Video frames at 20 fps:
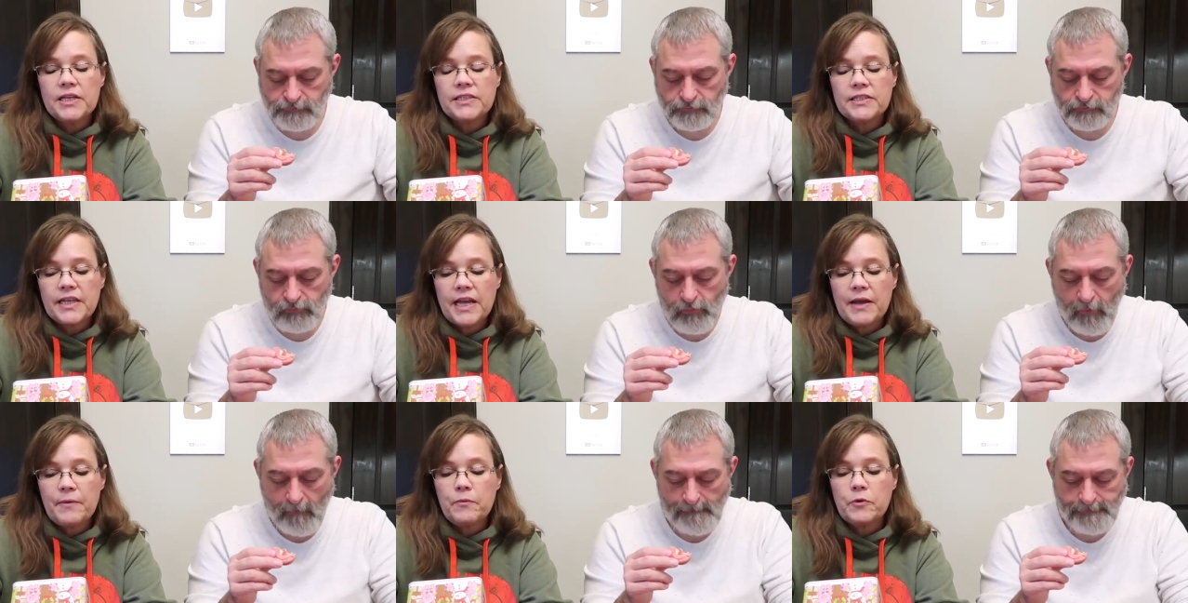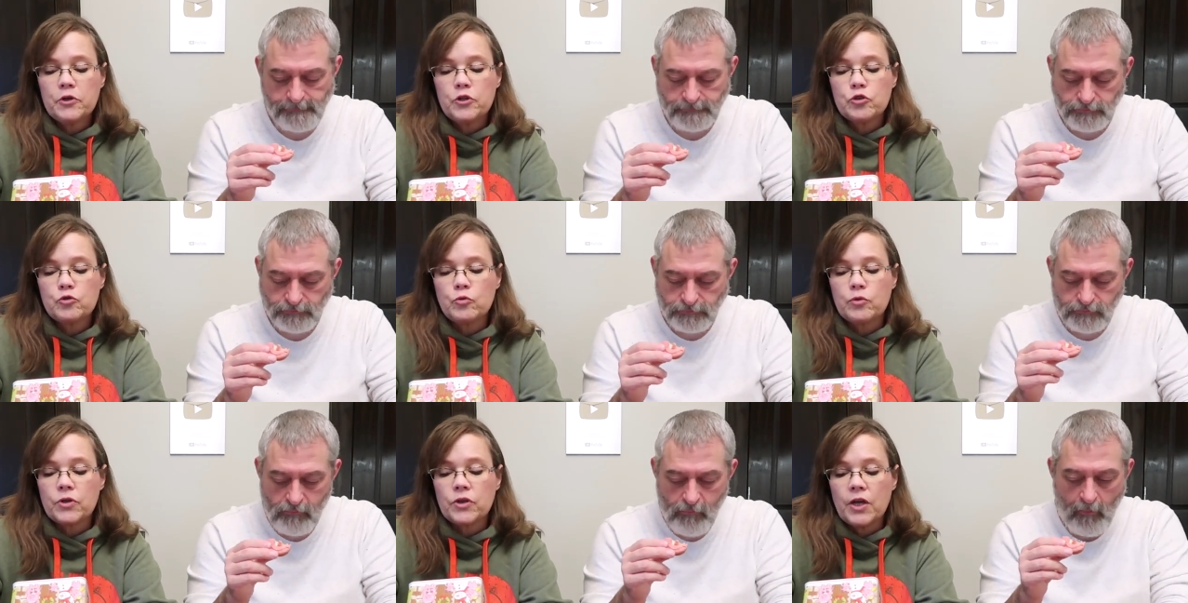
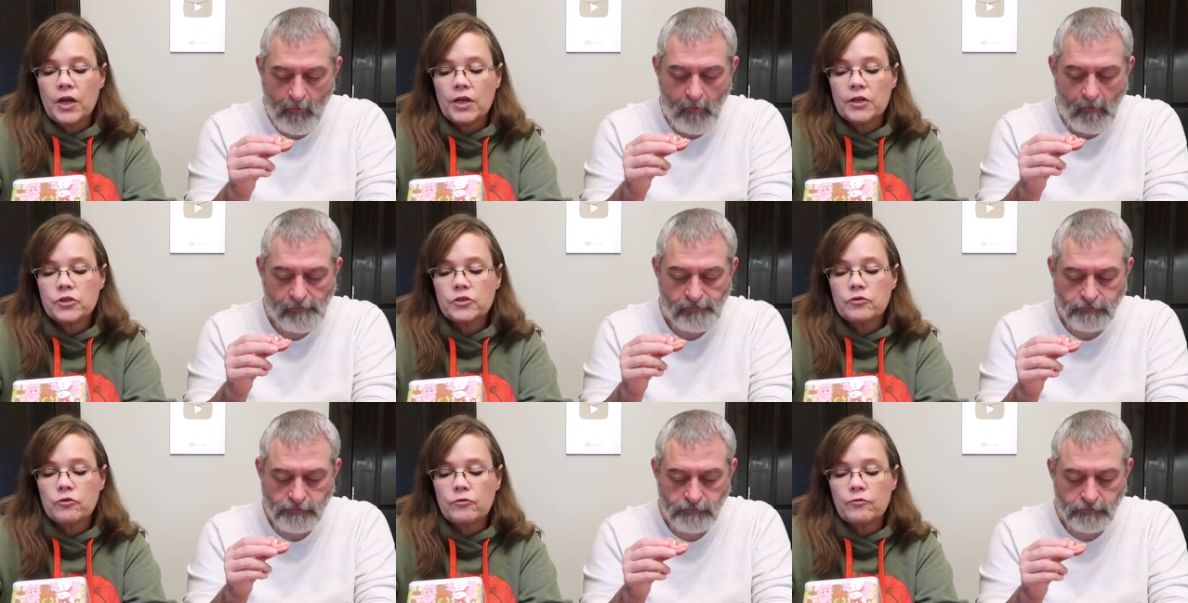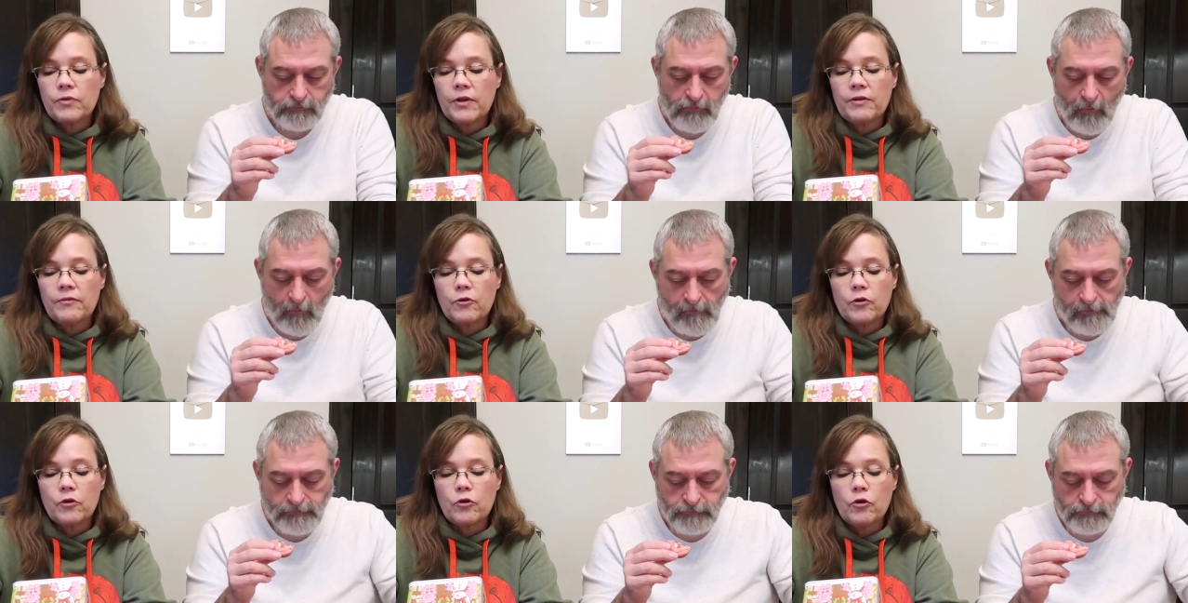Speaker 1: sandwiched with custard
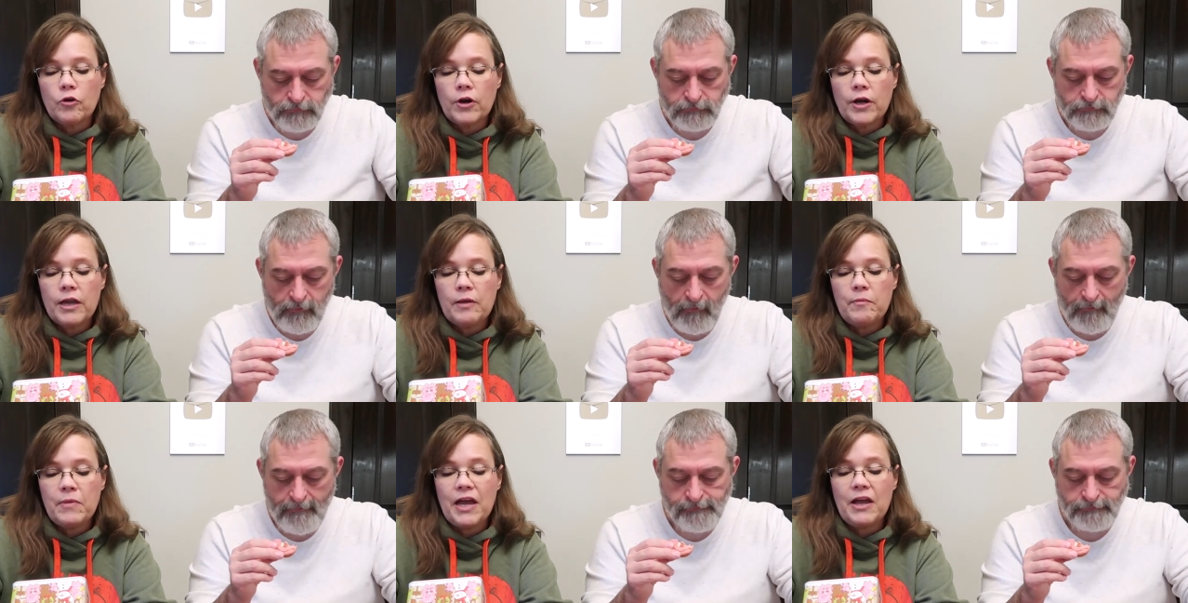flavor cream